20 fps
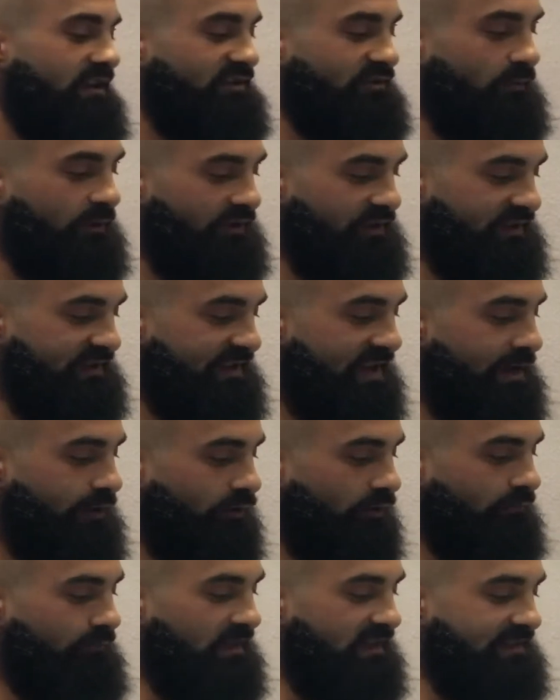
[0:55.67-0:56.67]
is where the
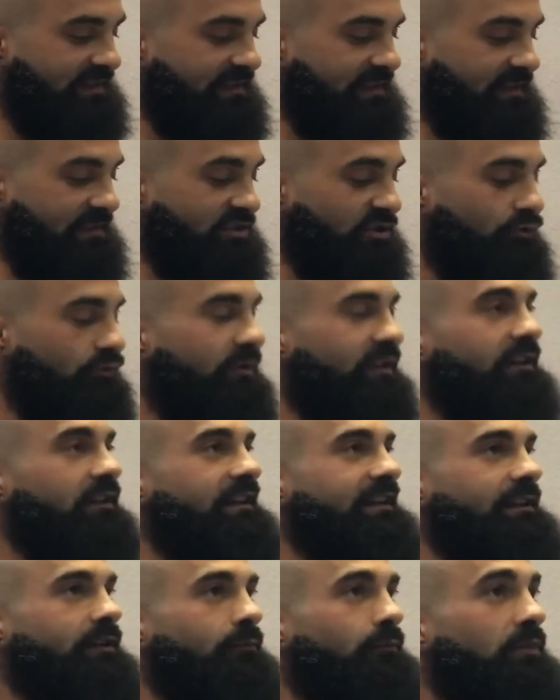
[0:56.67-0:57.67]
sacrum meets the 2
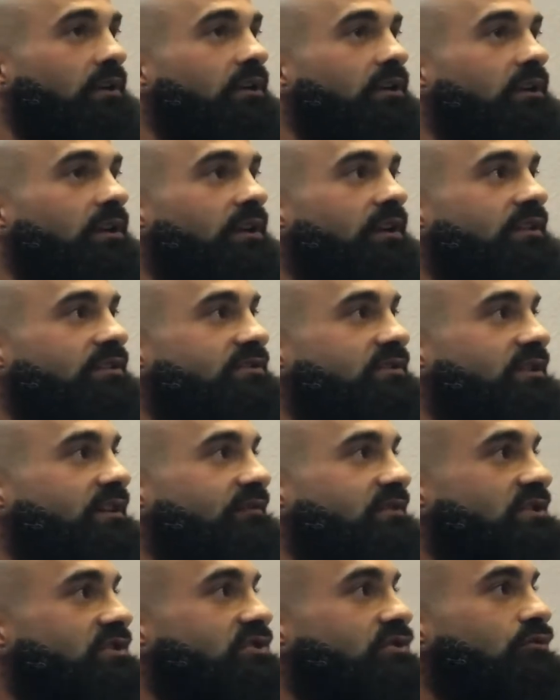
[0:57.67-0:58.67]
ilium. So you
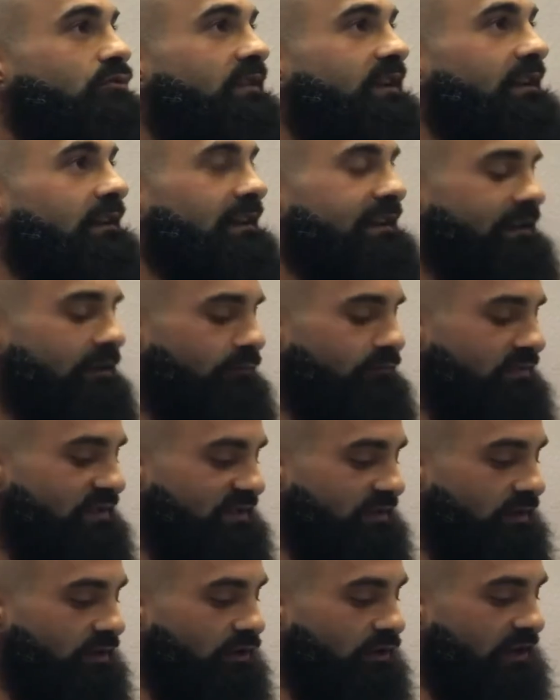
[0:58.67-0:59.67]
have these 2
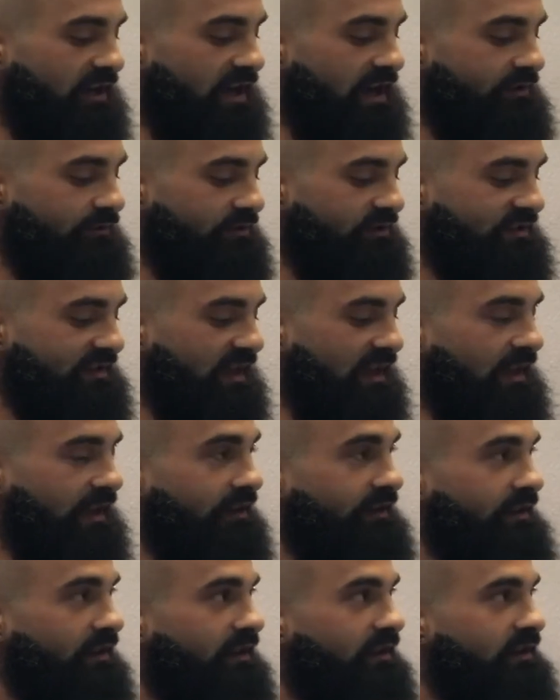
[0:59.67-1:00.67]
iliums, and on either
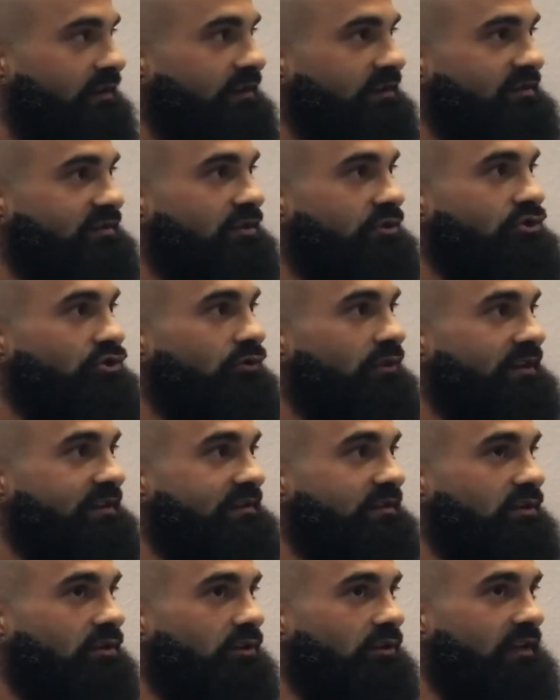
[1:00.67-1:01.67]
side is the
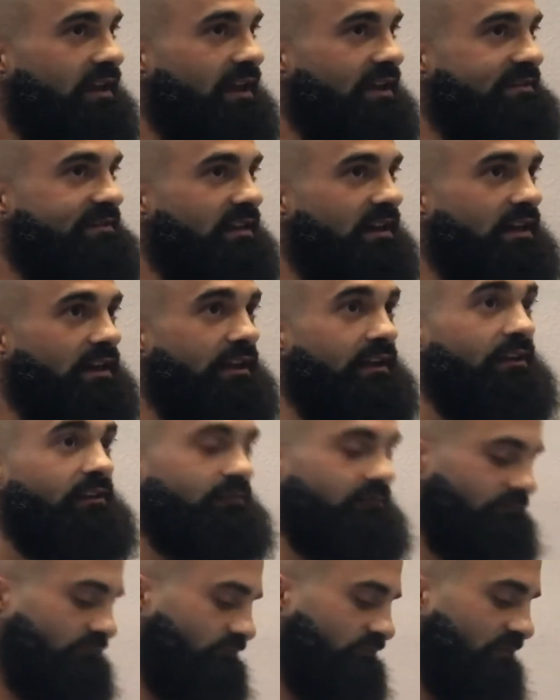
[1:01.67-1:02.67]
joint called SI,
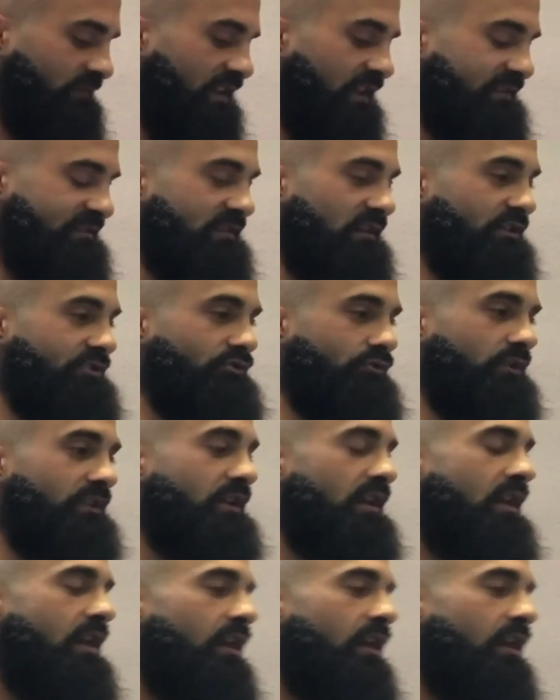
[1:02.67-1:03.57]
the SI joint.